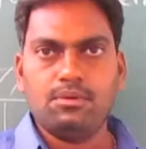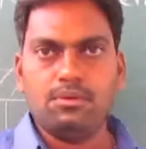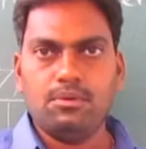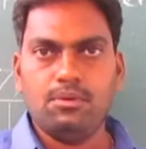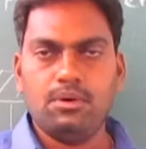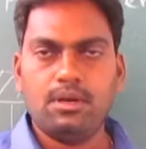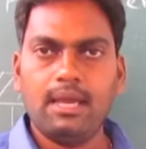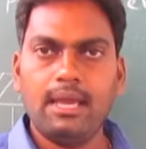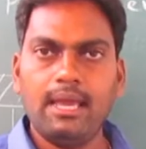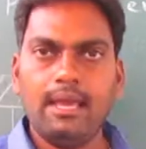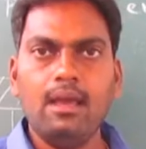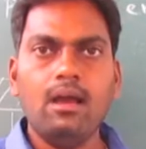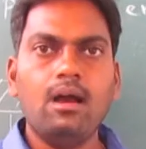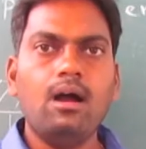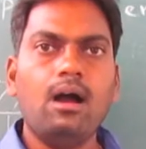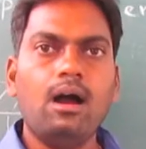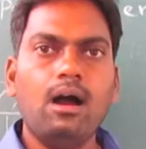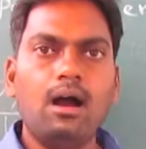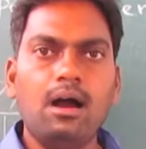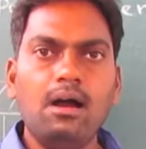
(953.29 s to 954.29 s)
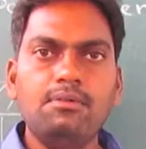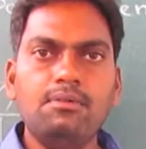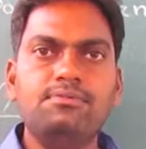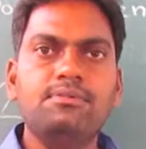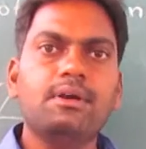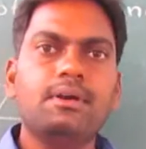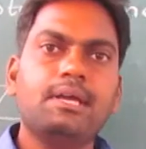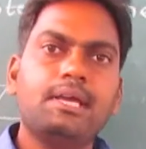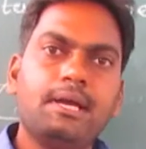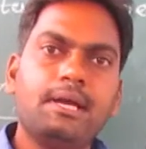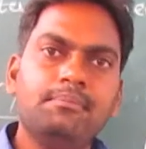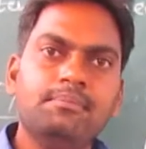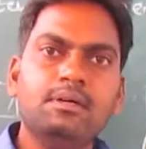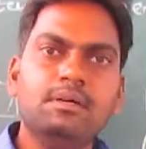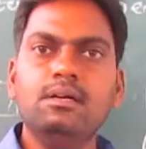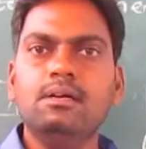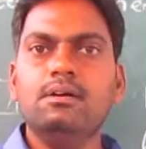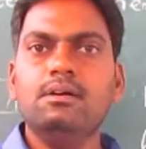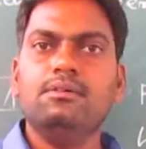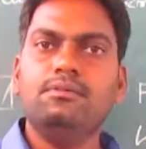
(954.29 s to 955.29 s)
Okay, of
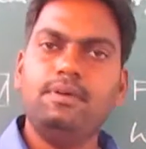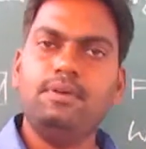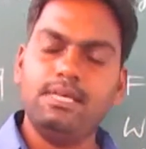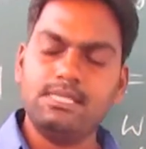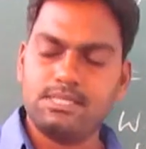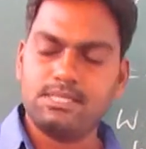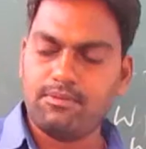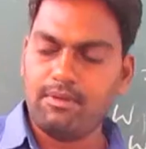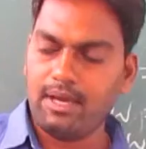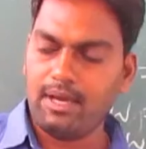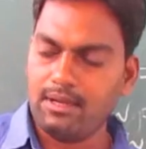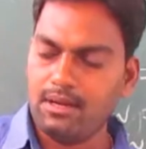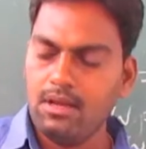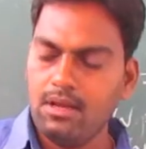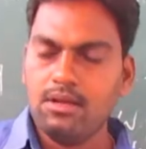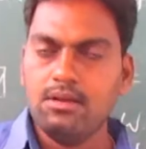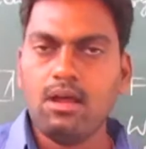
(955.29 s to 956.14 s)
mv square.